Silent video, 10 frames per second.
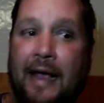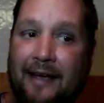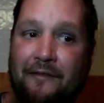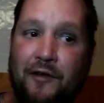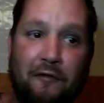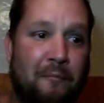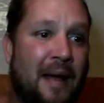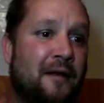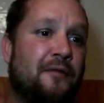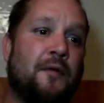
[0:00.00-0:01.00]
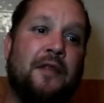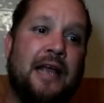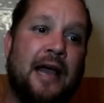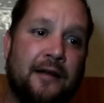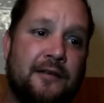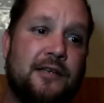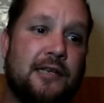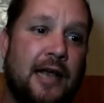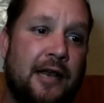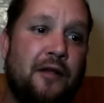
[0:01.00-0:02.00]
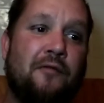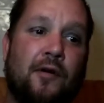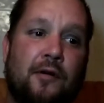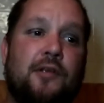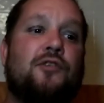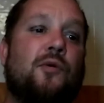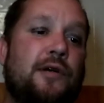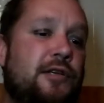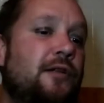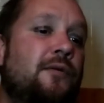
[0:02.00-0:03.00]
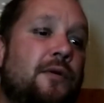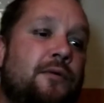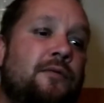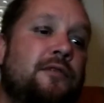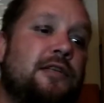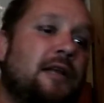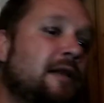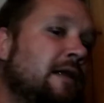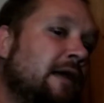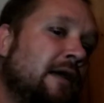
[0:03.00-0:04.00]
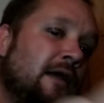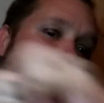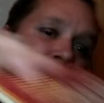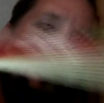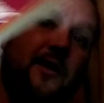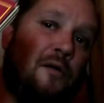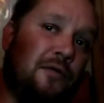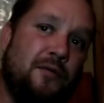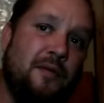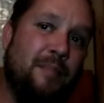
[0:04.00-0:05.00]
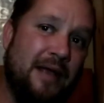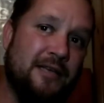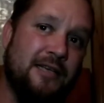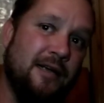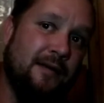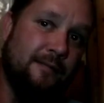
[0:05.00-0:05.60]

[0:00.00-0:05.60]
If you've been through the Eddas and you've heard the stories of the runes and you go through the basic